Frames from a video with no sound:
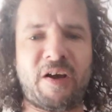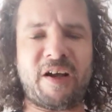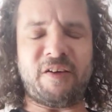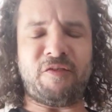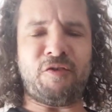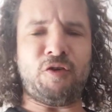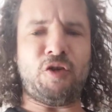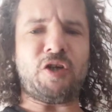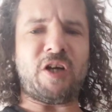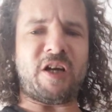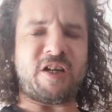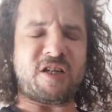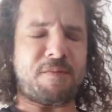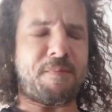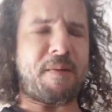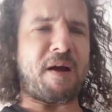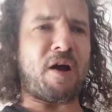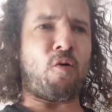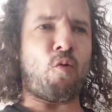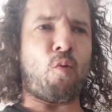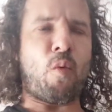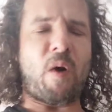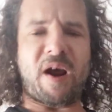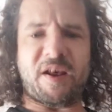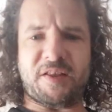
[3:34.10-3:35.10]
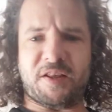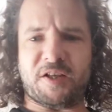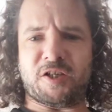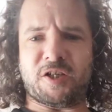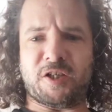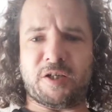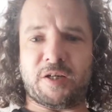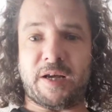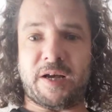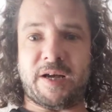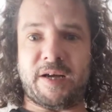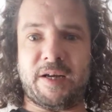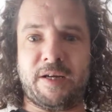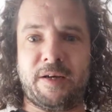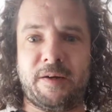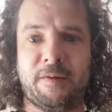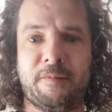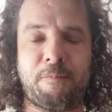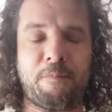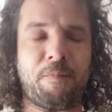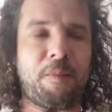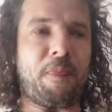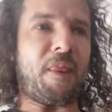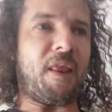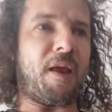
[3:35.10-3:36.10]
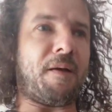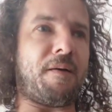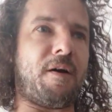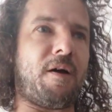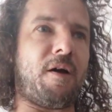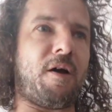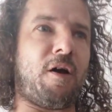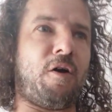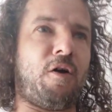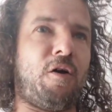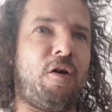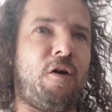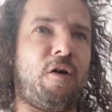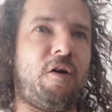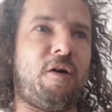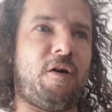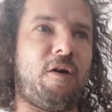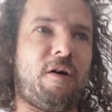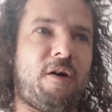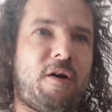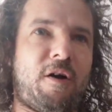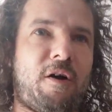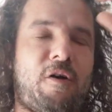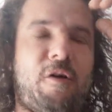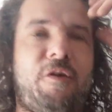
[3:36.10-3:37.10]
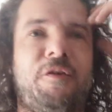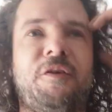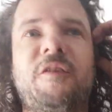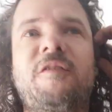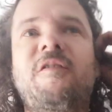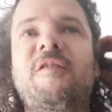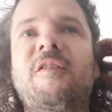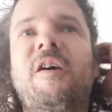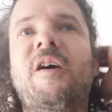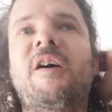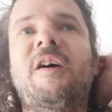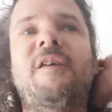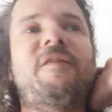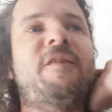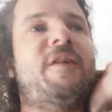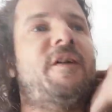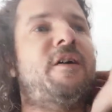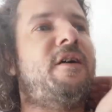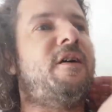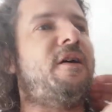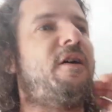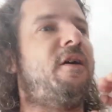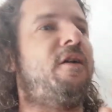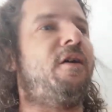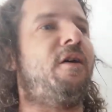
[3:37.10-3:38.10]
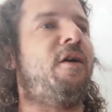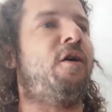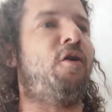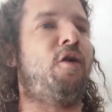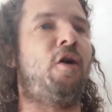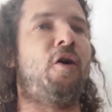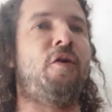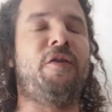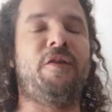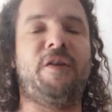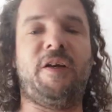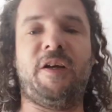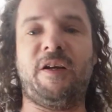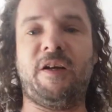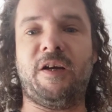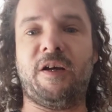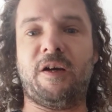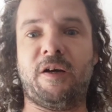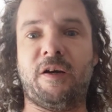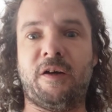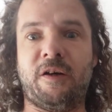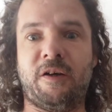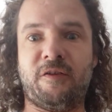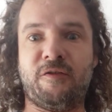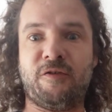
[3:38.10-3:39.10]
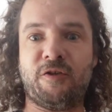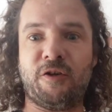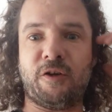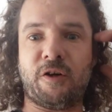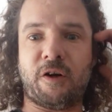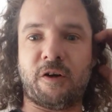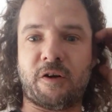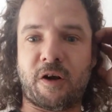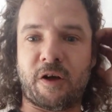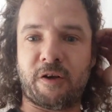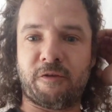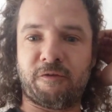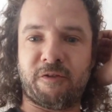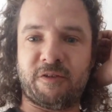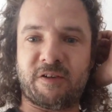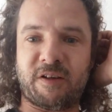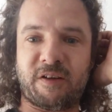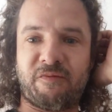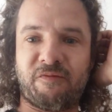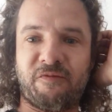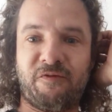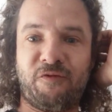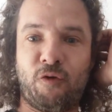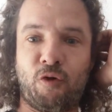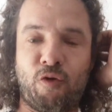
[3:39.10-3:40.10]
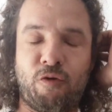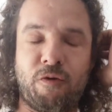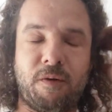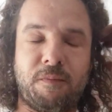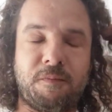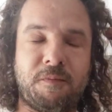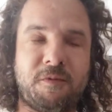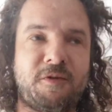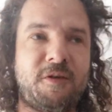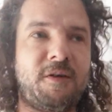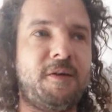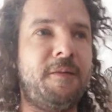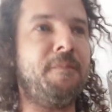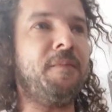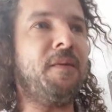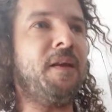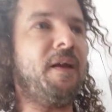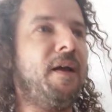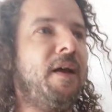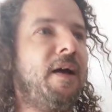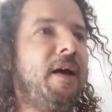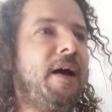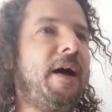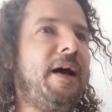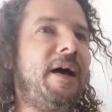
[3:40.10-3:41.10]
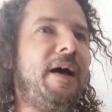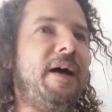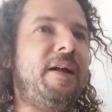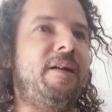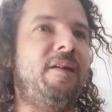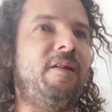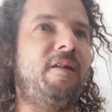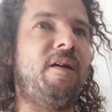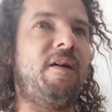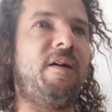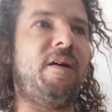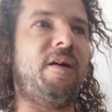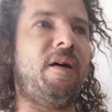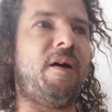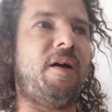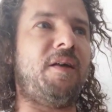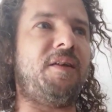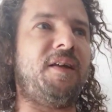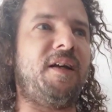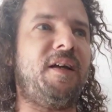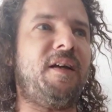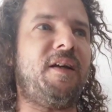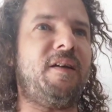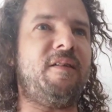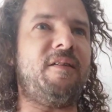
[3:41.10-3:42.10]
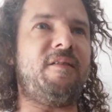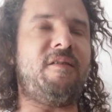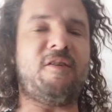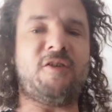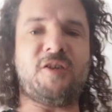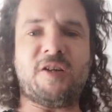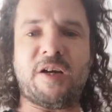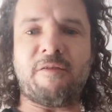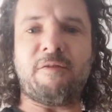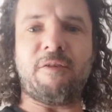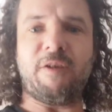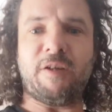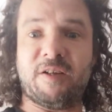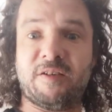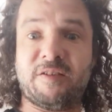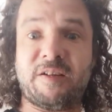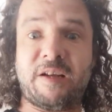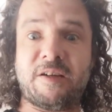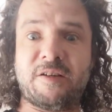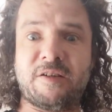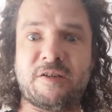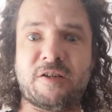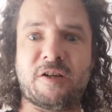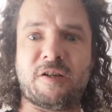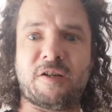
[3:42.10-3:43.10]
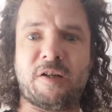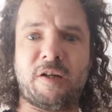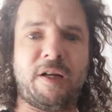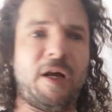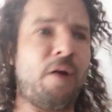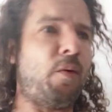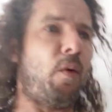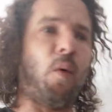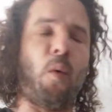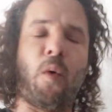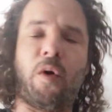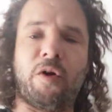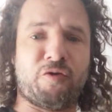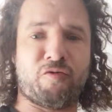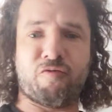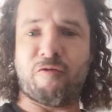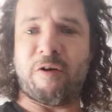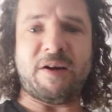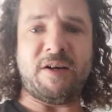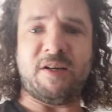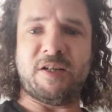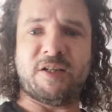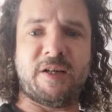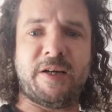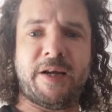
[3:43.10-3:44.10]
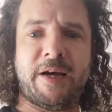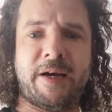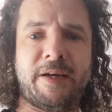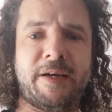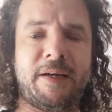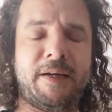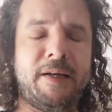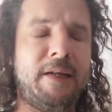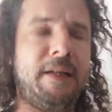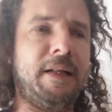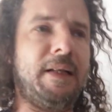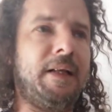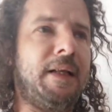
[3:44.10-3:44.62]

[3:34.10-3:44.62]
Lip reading: had a few chats about weather today on the server, on the Studio 937 forums, and I think it's a general consensus that no one wants rain today,